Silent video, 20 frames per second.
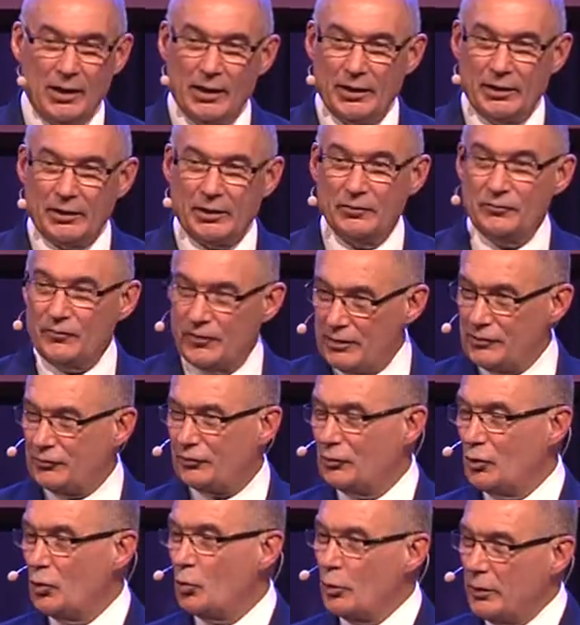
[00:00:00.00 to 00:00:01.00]

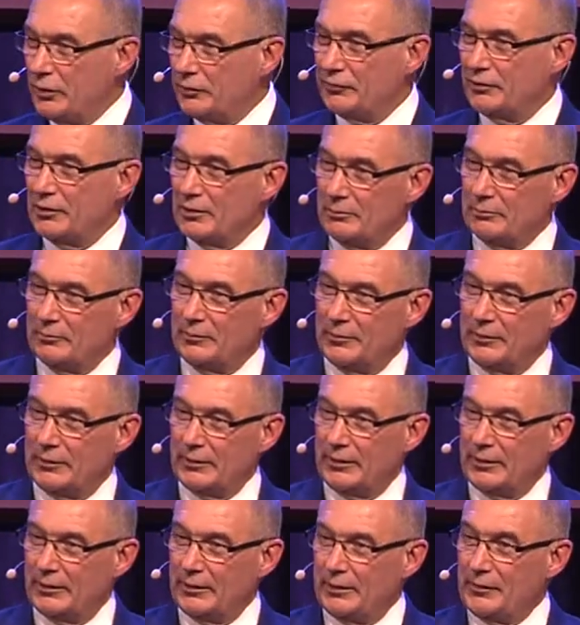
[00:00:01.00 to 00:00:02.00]
Conventional wisdom,
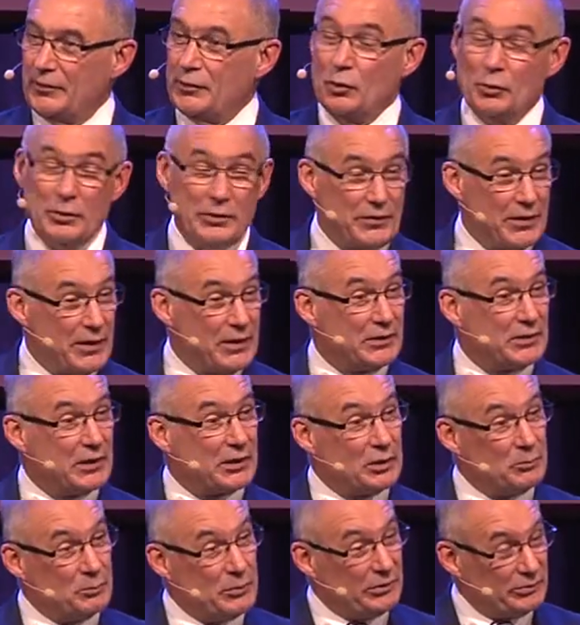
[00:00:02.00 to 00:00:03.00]
the only thing that
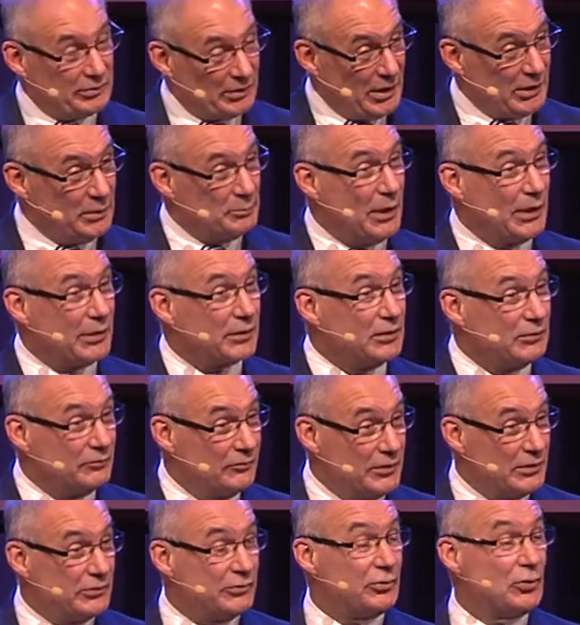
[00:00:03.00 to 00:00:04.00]
can be said about
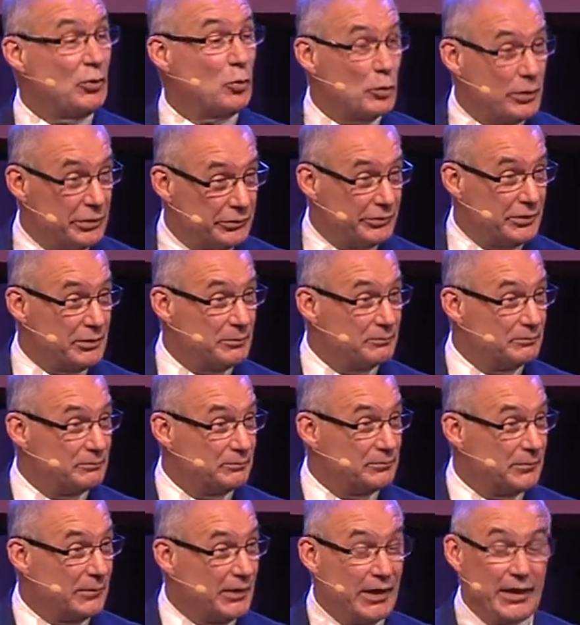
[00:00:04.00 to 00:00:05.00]
conventional wisdom
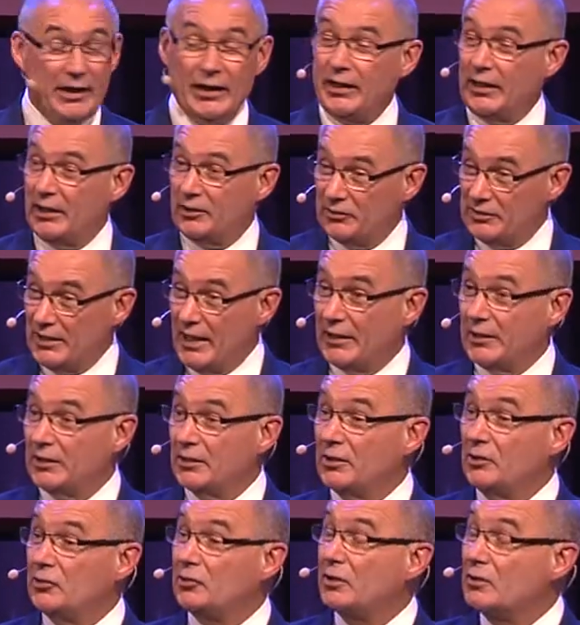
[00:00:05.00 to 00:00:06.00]
is that it
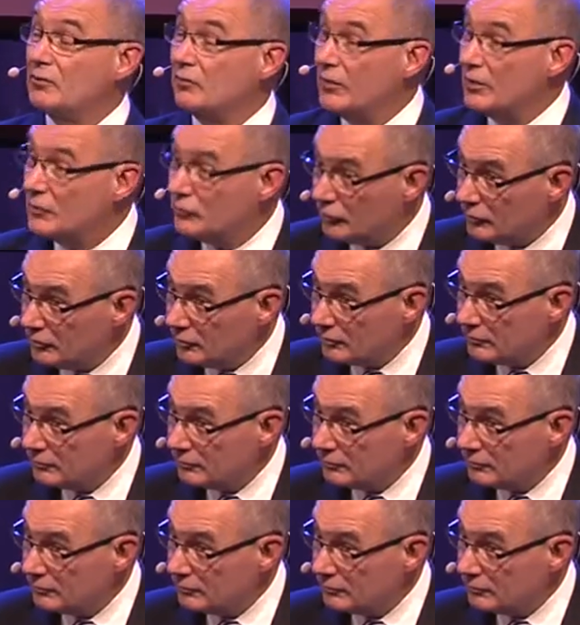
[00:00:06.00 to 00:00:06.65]
is conventional.